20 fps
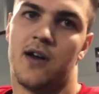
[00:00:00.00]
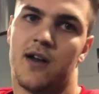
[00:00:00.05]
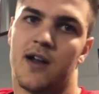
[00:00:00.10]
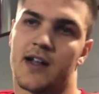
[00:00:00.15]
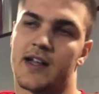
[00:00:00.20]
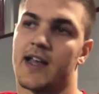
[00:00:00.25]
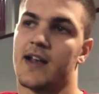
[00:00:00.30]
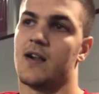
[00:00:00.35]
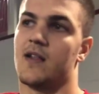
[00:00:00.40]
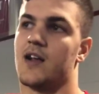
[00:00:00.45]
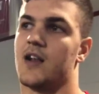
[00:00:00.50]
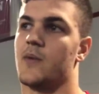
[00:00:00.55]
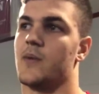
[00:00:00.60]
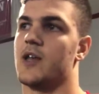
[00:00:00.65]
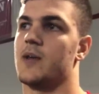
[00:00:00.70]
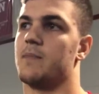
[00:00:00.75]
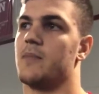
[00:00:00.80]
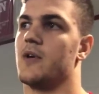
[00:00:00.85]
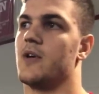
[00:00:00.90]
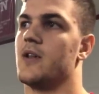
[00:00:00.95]
uh, I gained a lot of
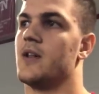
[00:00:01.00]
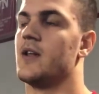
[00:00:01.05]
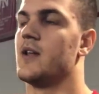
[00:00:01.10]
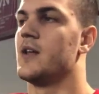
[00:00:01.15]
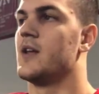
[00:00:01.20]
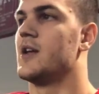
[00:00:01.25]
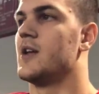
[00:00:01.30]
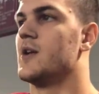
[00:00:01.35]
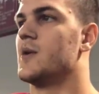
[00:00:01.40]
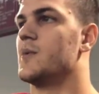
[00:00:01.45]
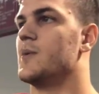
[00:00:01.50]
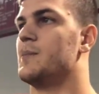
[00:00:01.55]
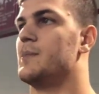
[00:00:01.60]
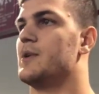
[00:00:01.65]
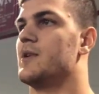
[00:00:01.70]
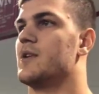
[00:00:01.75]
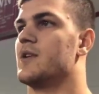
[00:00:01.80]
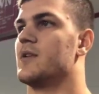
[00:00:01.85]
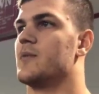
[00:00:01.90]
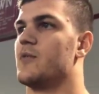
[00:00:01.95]
weight, but we've
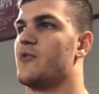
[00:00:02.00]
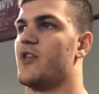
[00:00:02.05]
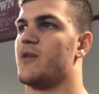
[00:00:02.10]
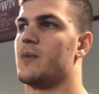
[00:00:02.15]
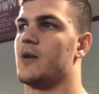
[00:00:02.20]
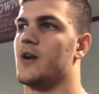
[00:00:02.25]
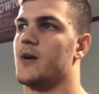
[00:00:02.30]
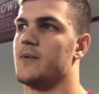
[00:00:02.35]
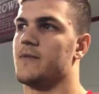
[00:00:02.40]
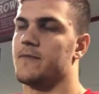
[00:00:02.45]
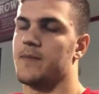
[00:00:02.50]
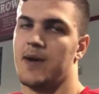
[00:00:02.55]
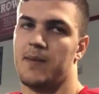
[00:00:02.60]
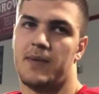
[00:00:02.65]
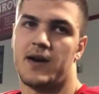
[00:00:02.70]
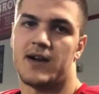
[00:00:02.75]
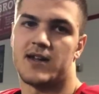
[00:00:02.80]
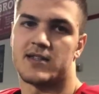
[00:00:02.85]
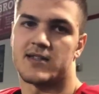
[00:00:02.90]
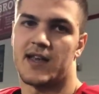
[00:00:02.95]
been they've been on me for my
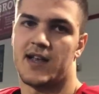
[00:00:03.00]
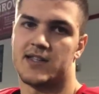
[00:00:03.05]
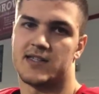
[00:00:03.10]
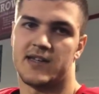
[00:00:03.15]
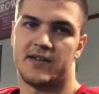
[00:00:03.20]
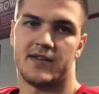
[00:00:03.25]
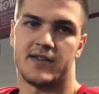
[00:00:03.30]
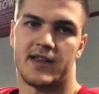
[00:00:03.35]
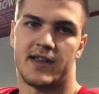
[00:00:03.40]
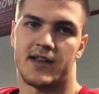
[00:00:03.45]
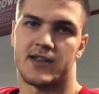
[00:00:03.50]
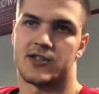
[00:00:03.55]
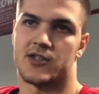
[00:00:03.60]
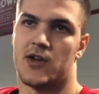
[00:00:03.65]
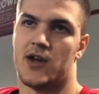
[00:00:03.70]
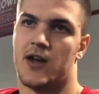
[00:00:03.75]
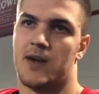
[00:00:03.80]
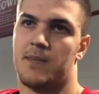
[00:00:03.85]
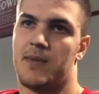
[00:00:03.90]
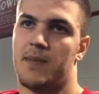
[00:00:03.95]
body scans and everything.
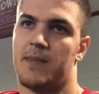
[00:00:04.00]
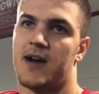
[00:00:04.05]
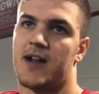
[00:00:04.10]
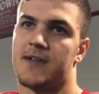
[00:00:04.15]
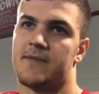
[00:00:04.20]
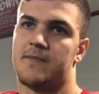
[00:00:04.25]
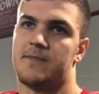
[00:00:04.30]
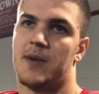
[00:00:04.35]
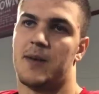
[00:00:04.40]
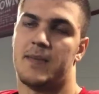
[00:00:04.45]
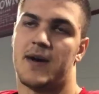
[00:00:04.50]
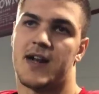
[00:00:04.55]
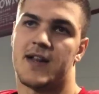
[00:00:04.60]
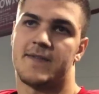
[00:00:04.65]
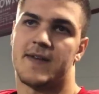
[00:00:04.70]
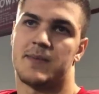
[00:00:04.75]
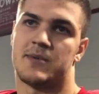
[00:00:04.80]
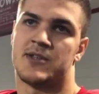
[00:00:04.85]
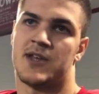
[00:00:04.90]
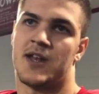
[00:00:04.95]
So uh, my body my body
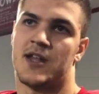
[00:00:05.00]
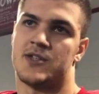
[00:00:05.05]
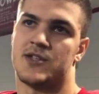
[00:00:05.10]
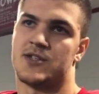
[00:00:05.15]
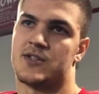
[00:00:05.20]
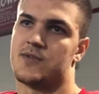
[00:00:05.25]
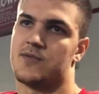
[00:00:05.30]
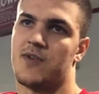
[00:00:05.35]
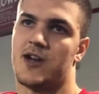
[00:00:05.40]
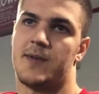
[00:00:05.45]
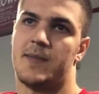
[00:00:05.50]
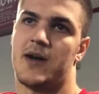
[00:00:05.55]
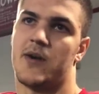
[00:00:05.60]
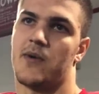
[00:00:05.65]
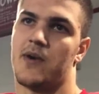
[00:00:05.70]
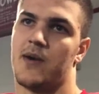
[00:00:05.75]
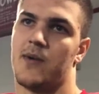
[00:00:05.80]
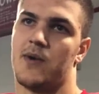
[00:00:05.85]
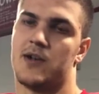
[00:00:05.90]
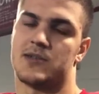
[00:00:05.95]
fat percentage is right about
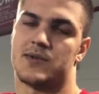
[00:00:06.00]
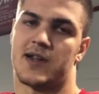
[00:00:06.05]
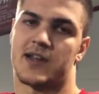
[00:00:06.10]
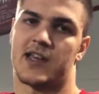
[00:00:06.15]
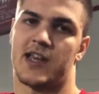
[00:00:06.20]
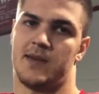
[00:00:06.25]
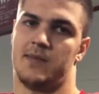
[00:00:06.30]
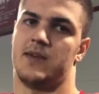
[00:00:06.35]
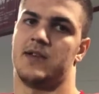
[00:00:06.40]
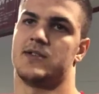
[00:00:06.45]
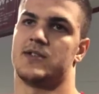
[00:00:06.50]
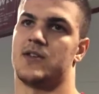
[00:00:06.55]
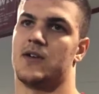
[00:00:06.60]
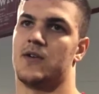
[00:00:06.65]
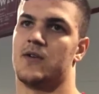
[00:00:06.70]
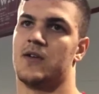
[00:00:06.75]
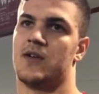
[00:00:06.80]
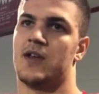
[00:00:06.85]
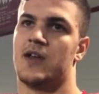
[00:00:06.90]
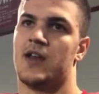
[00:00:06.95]
where it was when I came in. So
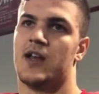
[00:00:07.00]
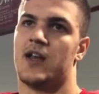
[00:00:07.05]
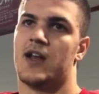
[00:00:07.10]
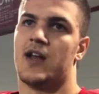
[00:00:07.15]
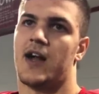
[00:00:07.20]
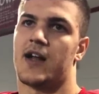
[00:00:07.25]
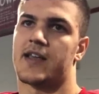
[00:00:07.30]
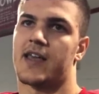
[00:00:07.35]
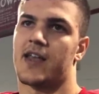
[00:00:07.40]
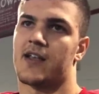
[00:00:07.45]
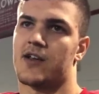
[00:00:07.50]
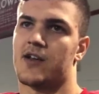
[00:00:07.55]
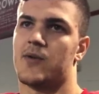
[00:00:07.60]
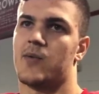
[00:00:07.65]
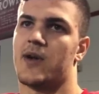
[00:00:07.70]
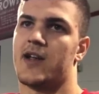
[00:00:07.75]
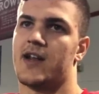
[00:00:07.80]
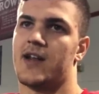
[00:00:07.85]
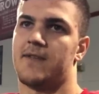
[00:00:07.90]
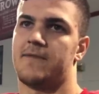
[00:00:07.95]
I gained good
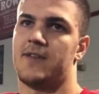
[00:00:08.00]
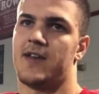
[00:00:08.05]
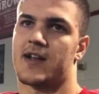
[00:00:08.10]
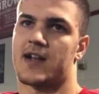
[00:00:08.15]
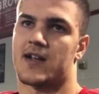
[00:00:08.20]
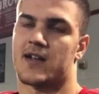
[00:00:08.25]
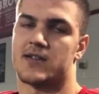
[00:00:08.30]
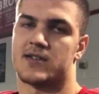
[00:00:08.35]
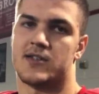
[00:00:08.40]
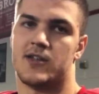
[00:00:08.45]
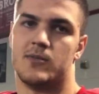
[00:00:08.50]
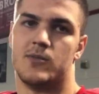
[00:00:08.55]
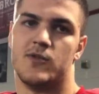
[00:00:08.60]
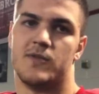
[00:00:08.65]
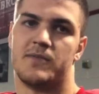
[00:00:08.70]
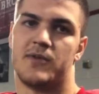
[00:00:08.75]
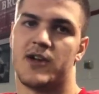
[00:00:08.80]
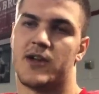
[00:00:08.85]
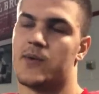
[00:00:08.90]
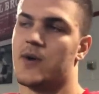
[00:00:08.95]
weight. I feel like I can still
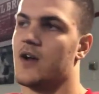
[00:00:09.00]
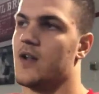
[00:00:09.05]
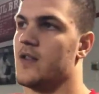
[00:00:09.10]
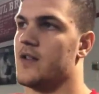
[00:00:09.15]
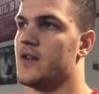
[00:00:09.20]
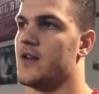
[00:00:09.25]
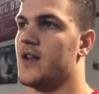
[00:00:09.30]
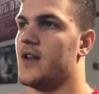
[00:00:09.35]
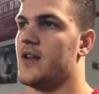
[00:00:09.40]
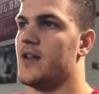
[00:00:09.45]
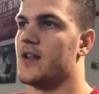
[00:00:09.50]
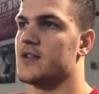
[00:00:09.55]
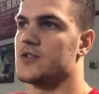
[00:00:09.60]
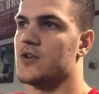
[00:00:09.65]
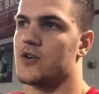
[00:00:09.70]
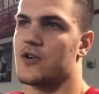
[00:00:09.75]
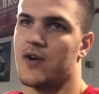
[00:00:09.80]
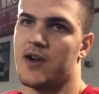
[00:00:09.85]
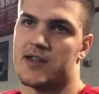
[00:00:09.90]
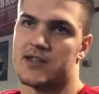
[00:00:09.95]
move pretty well, and, and that's
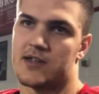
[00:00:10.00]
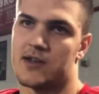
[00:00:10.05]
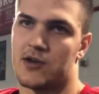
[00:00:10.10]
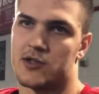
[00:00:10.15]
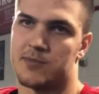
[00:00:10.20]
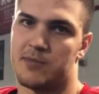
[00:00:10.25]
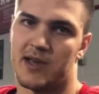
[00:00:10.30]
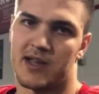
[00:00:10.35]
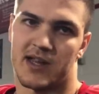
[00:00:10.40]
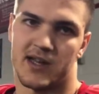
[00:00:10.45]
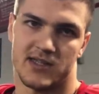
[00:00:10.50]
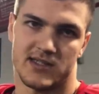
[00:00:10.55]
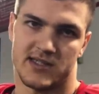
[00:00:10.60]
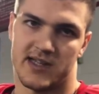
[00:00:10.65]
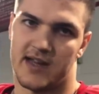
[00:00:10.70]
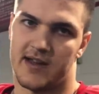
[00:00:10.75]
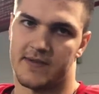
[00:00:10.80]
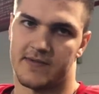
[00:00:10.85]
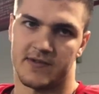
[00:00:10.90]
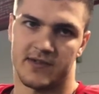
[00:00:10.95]
all credit to Coach Making and
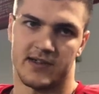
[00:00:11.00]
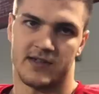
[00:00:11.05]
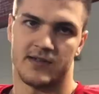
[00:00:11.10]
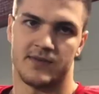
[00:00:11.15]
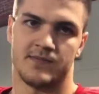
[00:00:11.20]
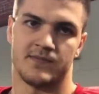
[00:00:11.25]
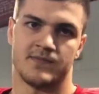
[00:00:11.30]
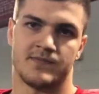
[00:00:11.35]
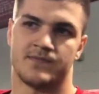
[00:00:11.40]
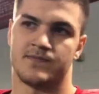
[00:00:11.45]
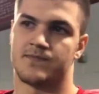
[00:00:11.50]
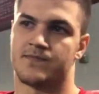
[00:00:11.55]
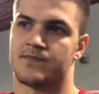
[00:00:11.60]
staff. Jeremy,